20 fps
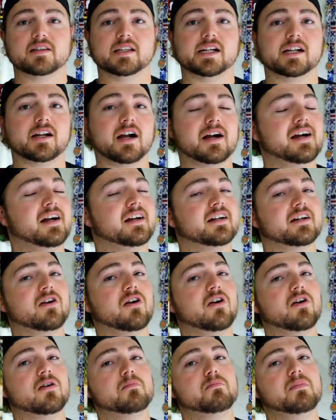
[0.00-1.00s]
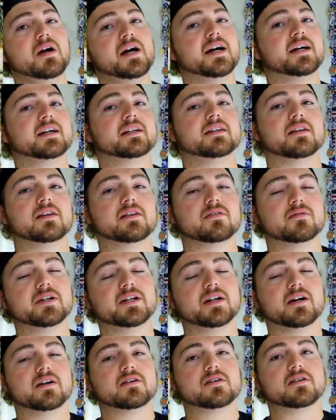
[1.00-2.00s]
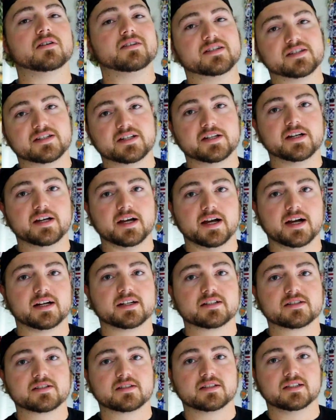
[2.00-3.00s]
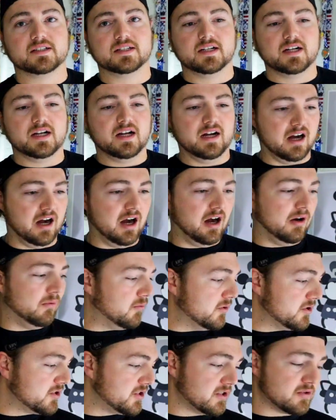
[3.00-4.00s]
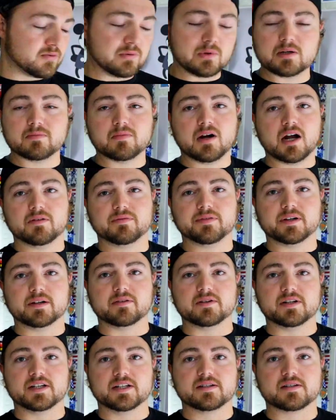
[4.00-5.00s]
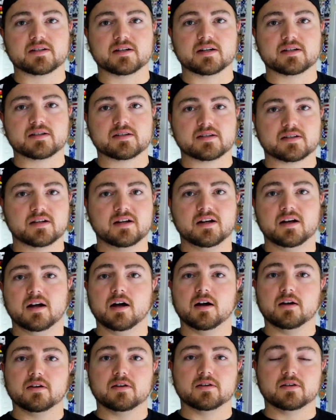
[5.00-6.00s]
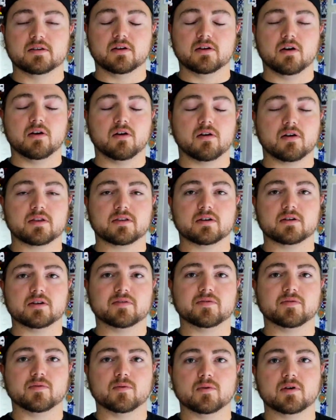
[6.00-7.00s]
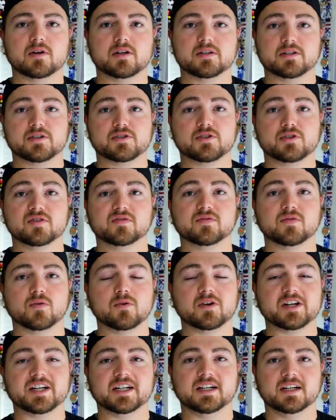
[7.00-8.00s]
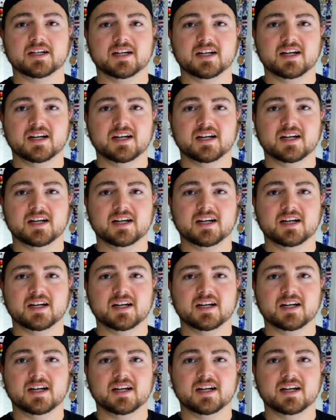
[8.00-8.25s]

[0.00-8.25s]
they kind of called back the 300ZX, which is one of my favorite Nissans, other the R34 and the 240.